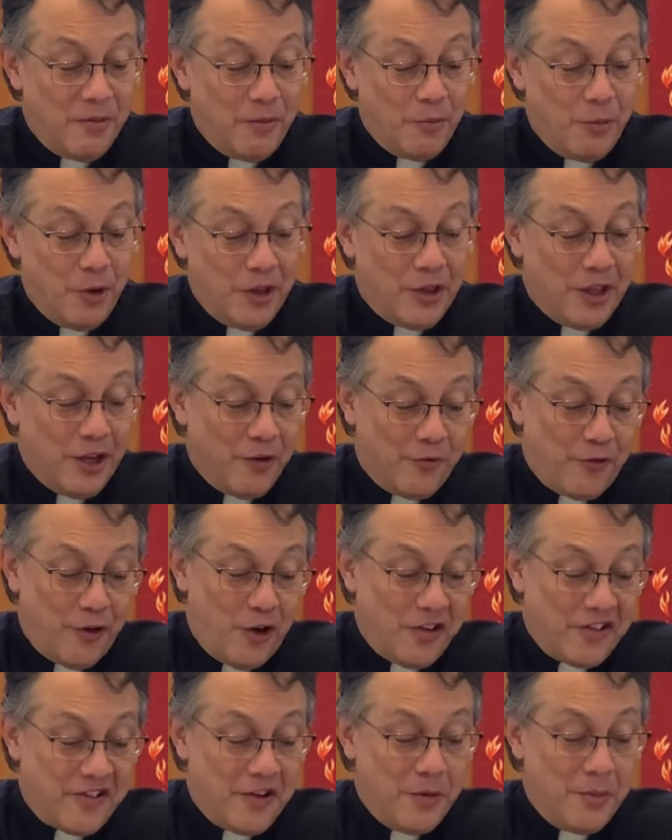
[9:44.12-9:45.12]
with their
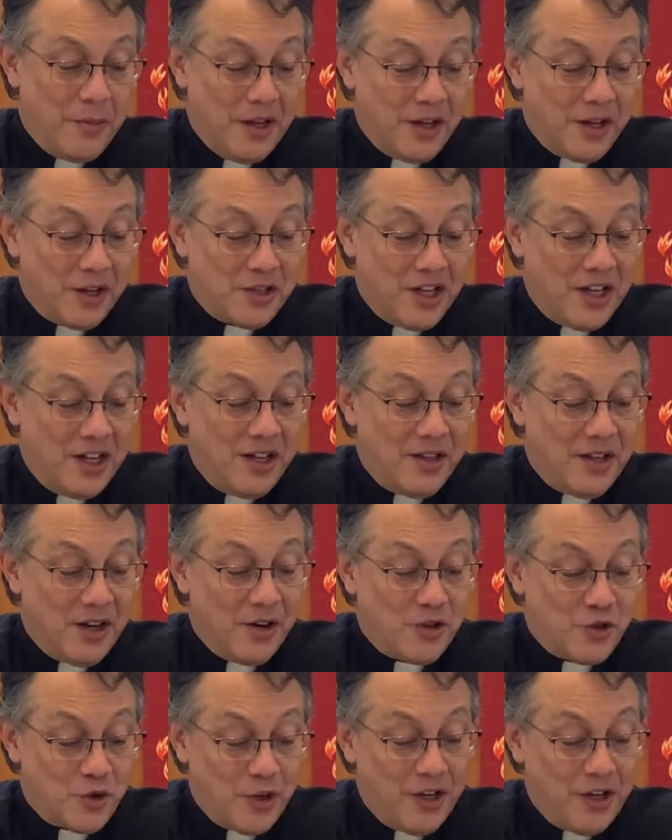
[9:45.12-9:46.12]
false humility,
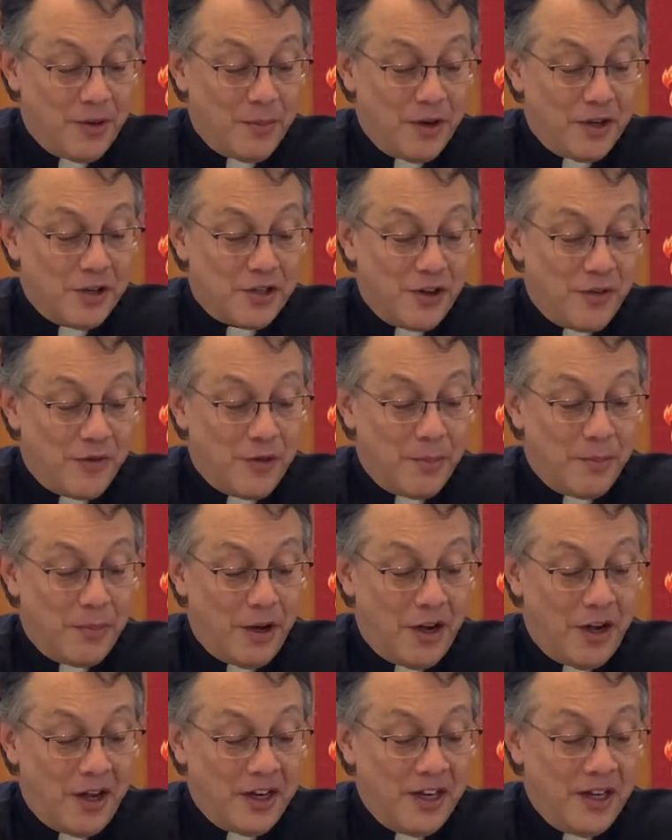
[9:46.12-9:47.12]
their treatment of the
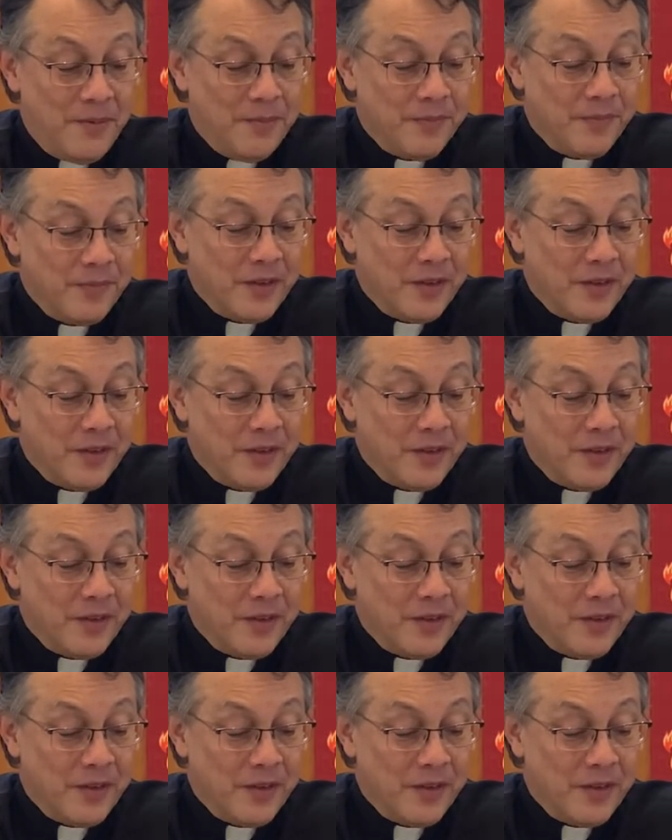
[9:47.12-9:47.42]
body,